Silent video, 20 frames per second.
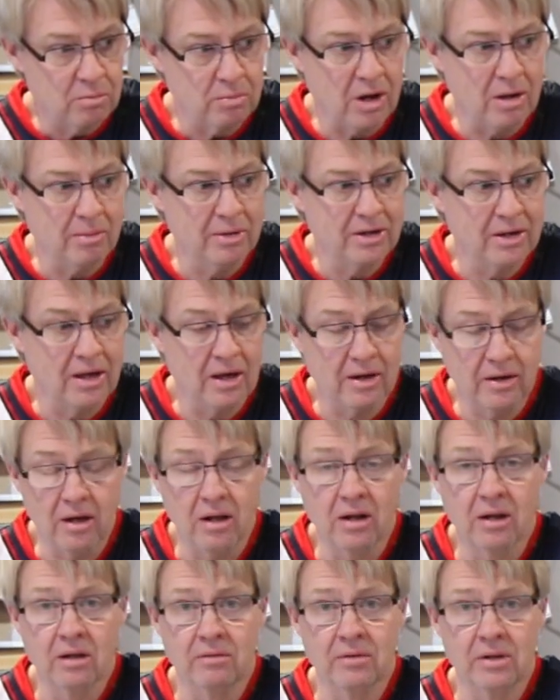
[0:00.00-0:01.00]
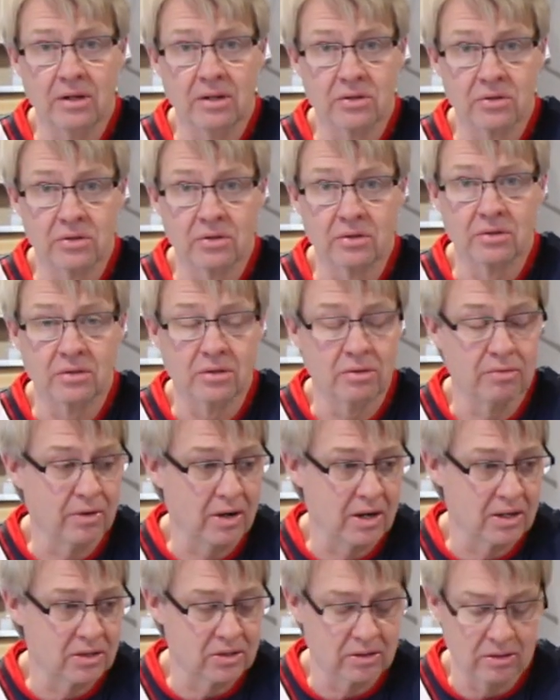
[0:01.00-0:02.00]
Probably not all of it is
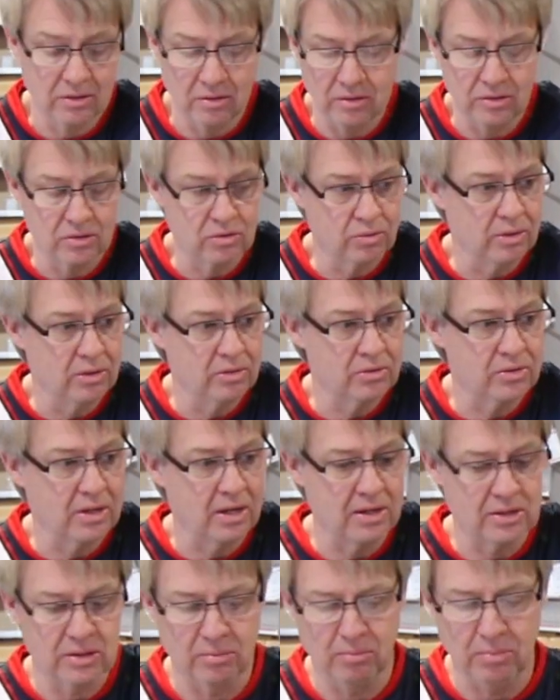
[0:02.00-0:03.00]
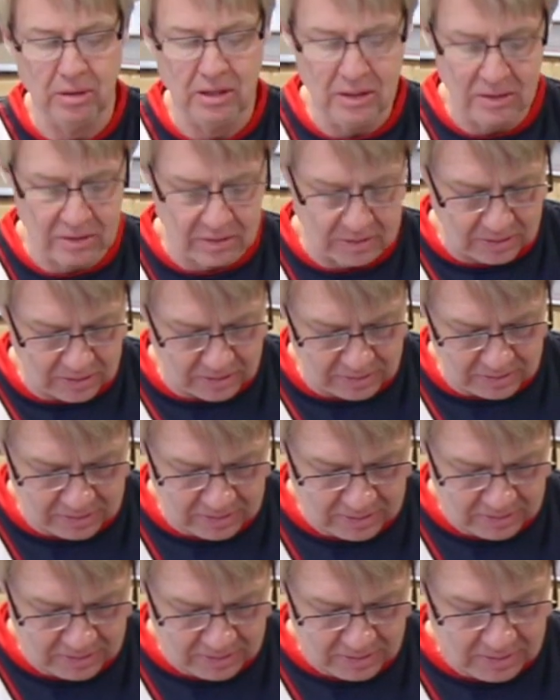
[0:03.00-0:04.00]
diffraction though. The tweeter's got some peaks in it.
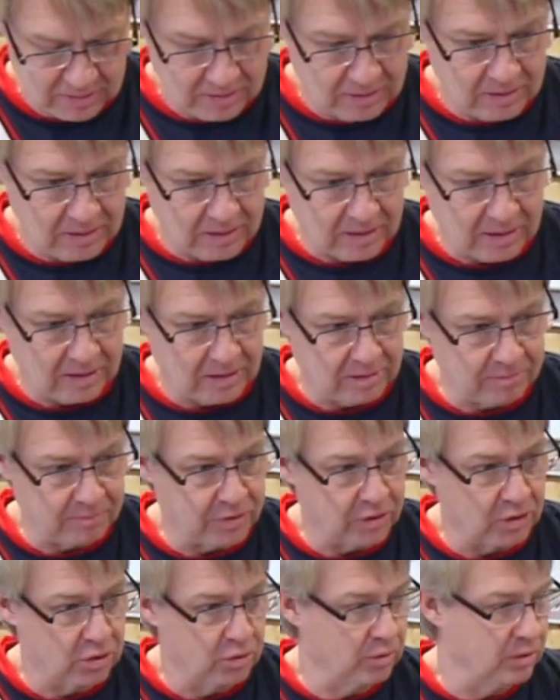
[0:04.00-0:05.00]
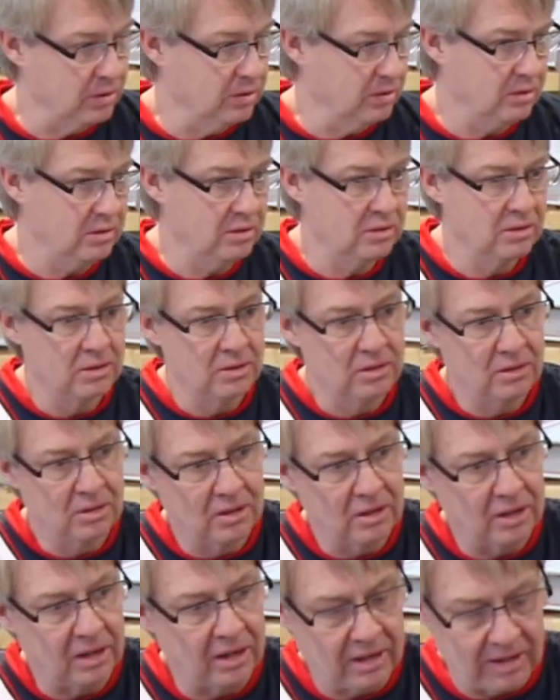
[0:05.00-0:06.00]
The grill,
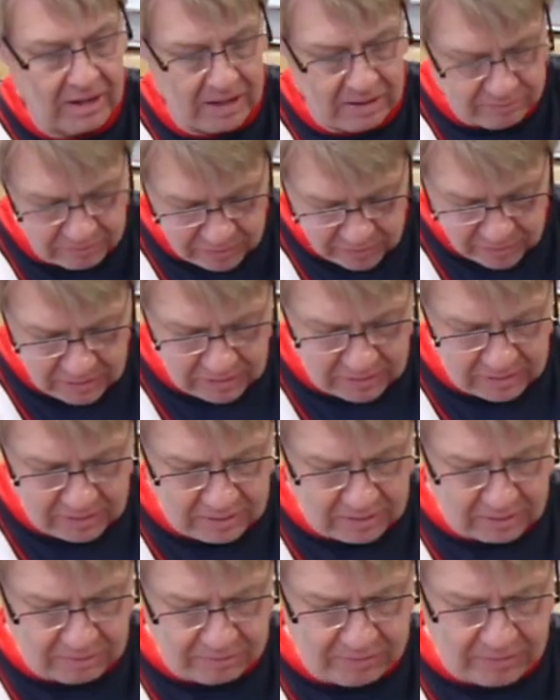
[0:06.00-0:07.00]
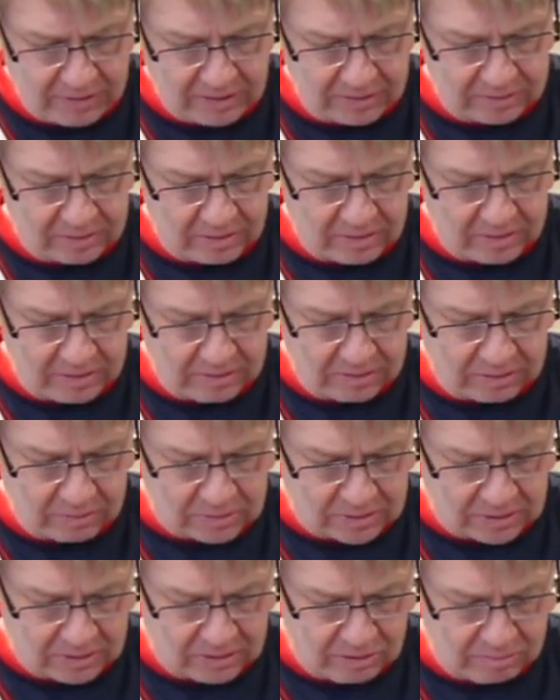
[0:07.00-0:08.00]
I had very little effect on it. There
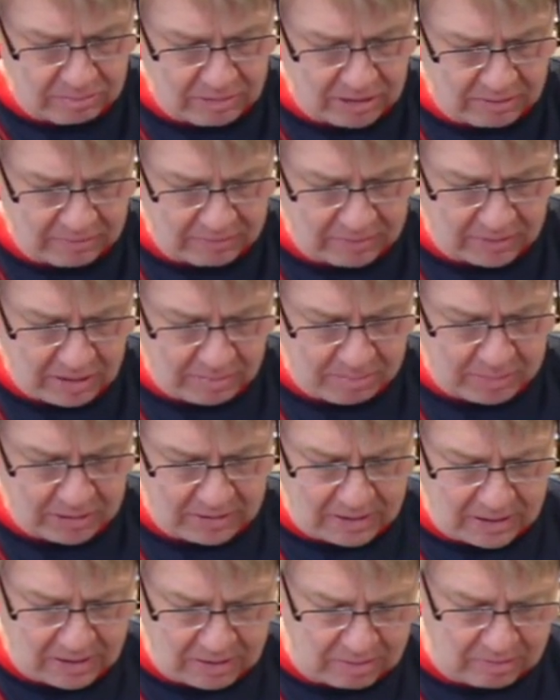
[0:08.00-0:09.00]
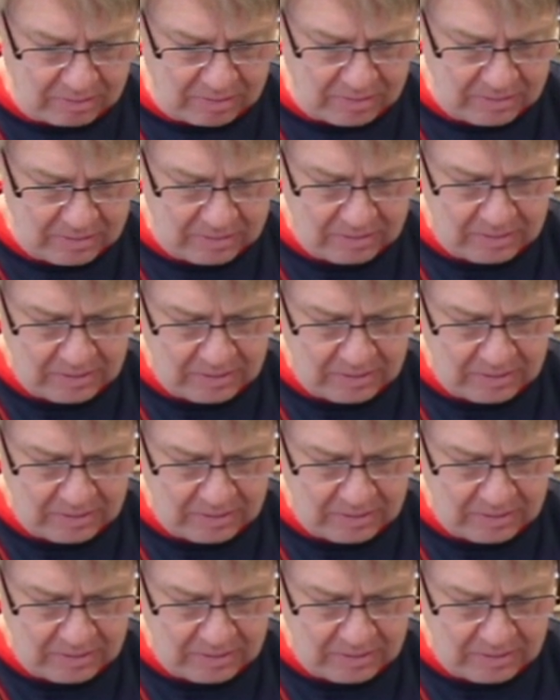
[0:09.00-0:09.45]
was a little bit of an up and down